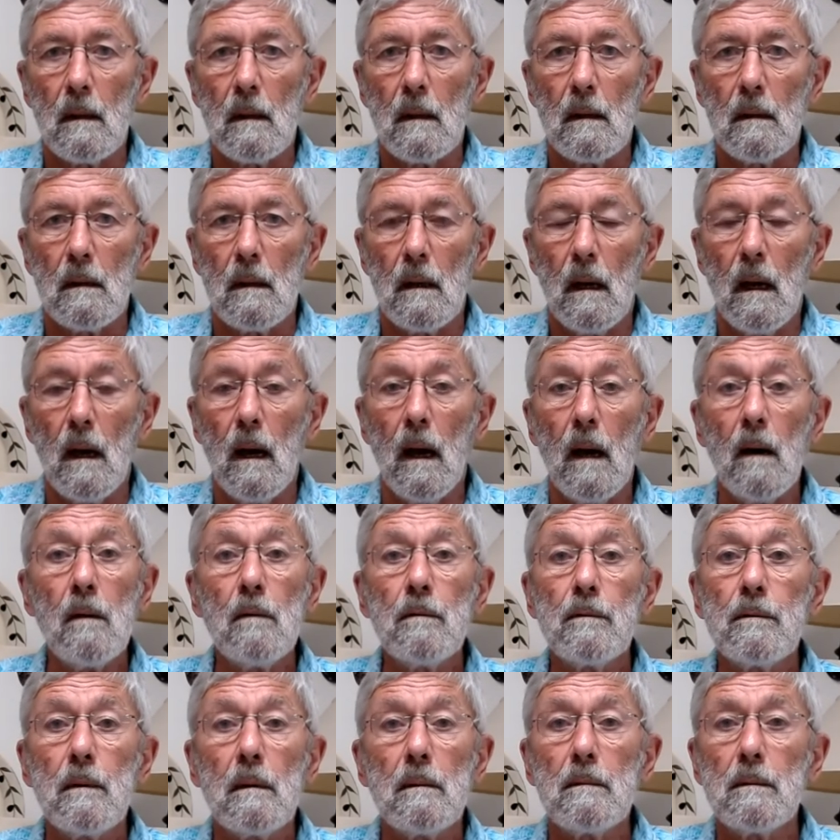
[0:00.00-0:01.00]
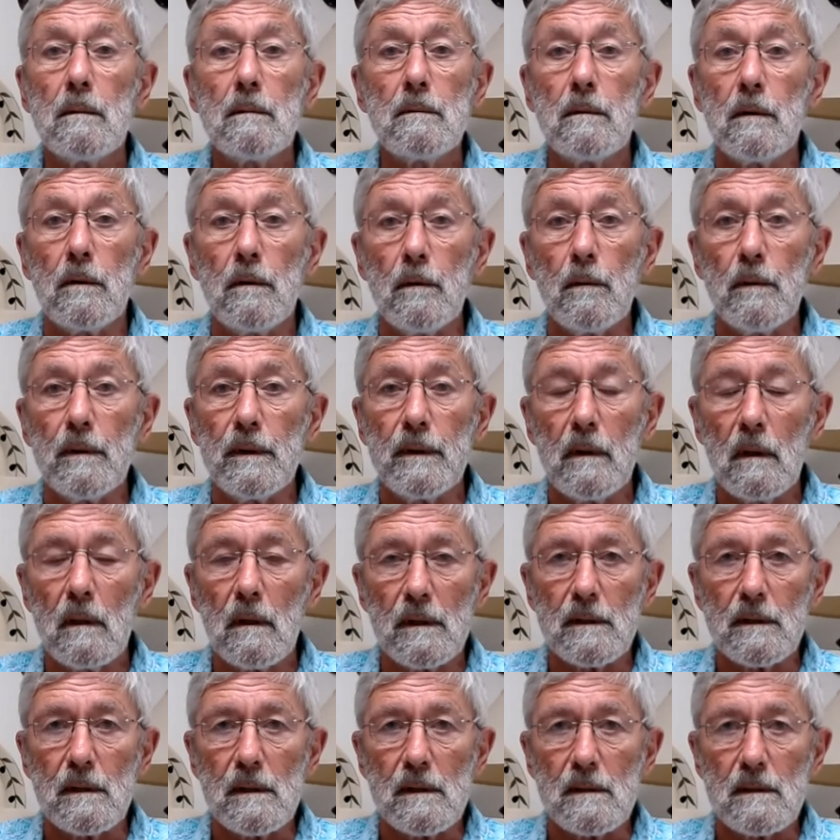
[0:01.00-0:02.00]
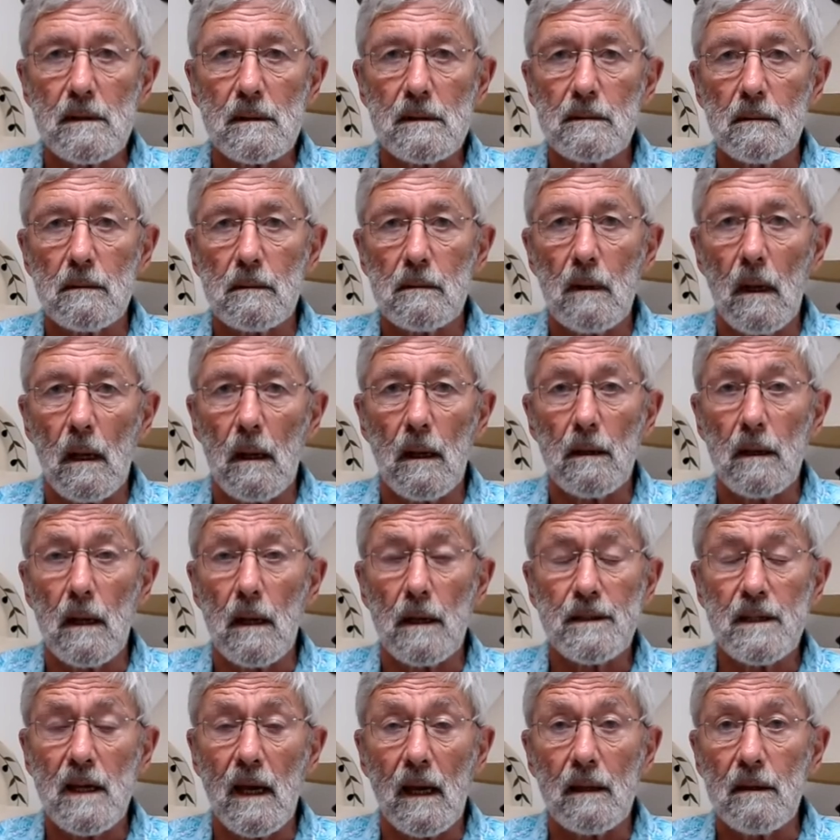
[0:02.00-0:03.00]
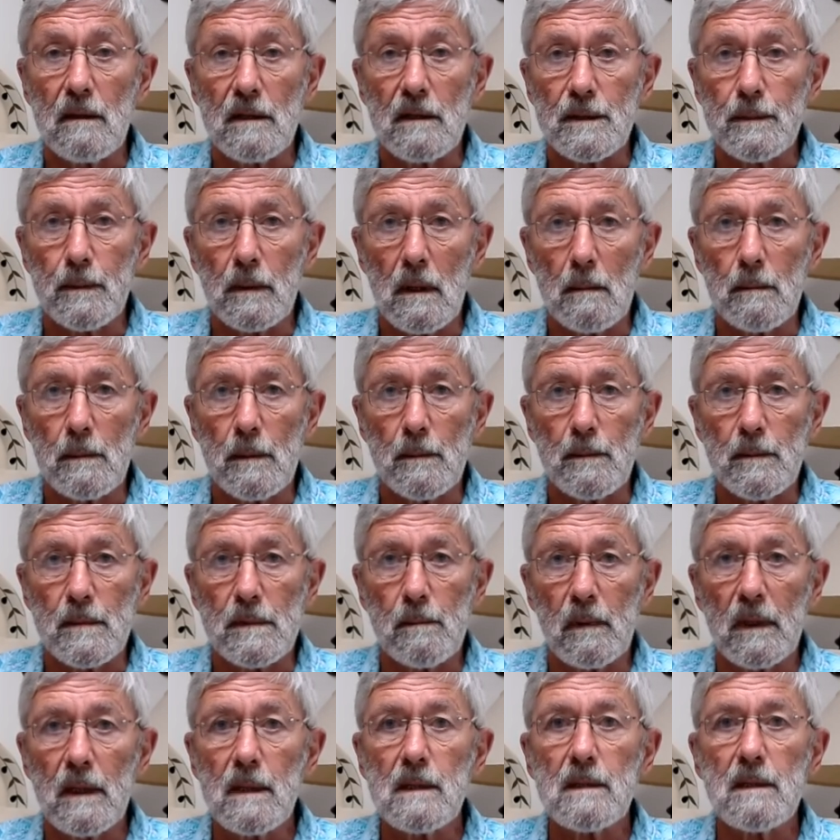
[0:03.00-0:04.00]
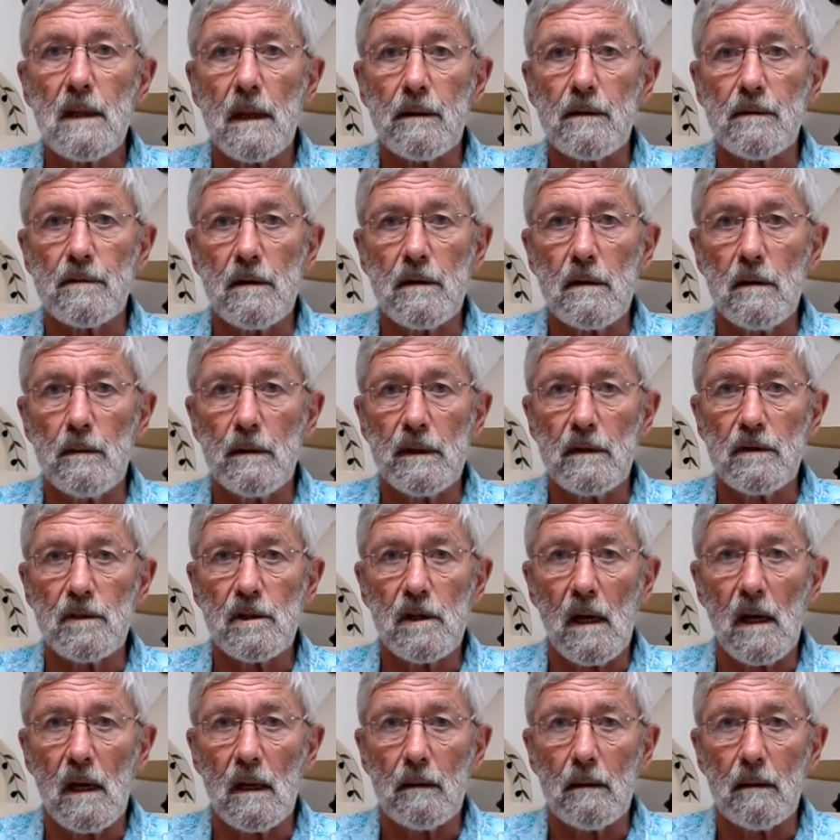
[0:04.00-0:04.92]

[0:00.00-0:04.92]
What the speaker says: How do you and the audience attack these problems? Please let us know in the chat.